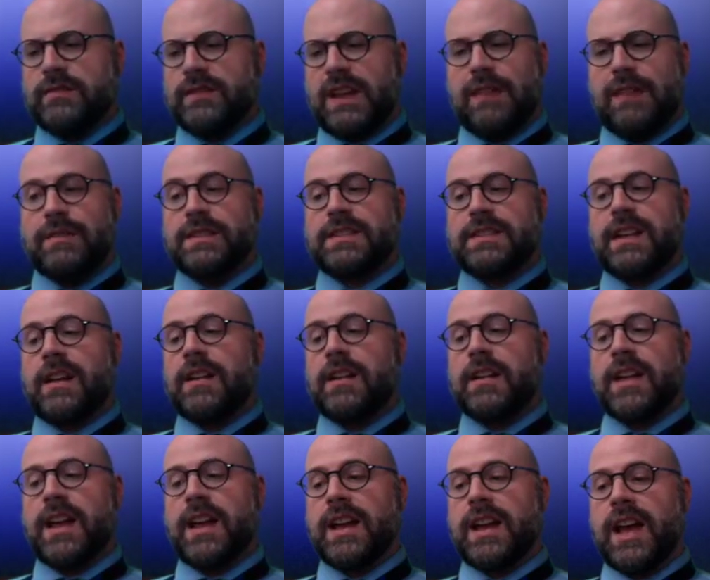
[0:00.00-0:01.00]
Every
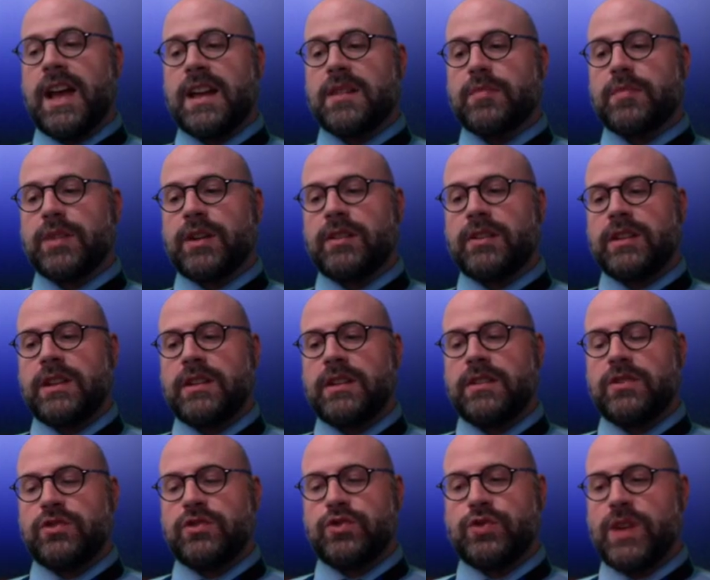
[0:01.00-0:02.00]
Saturday I got up early,
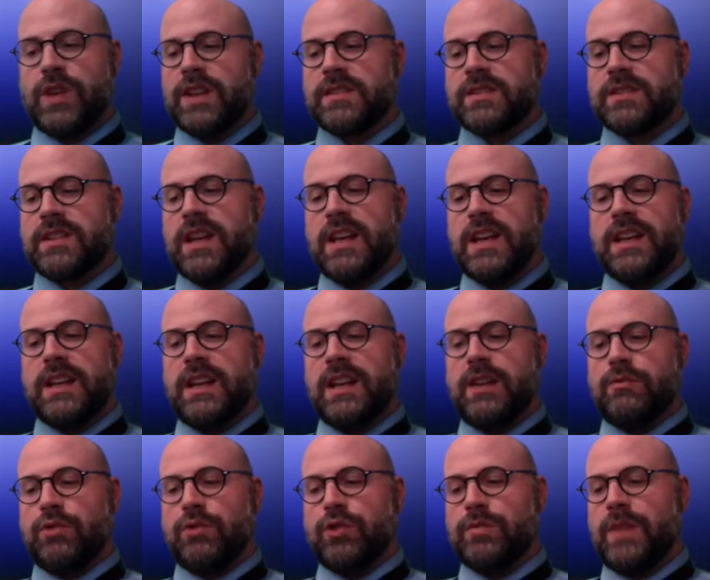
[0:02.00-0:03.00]
dressed,
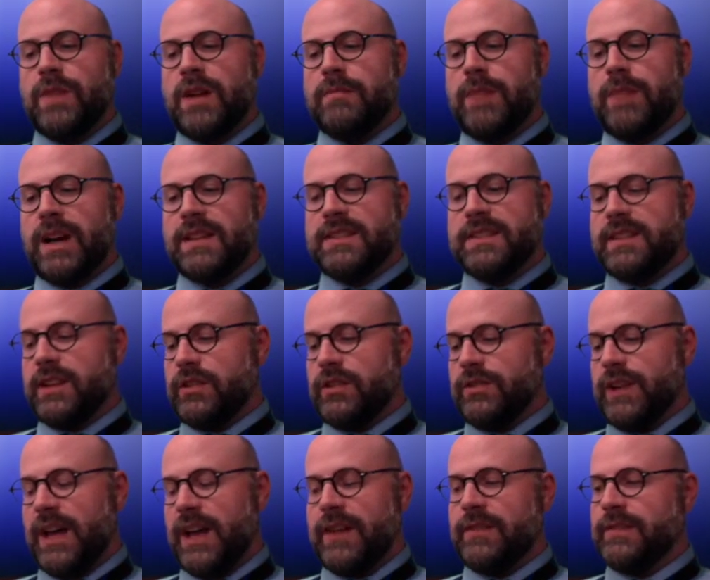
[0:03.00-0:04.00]
and rolled my
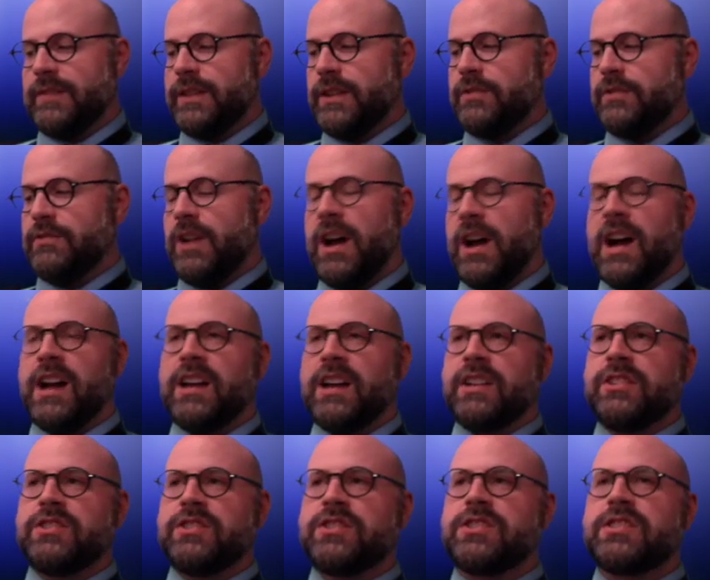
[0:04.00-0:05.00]
bicycle out of the
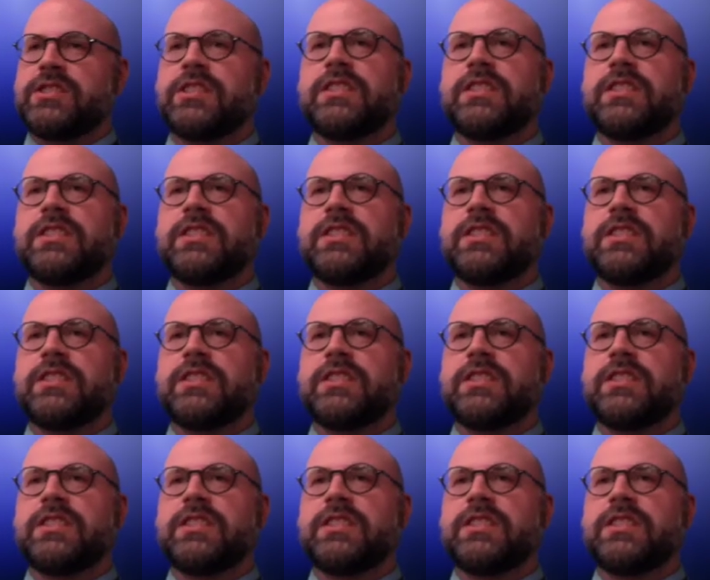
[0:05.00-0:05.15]
garage.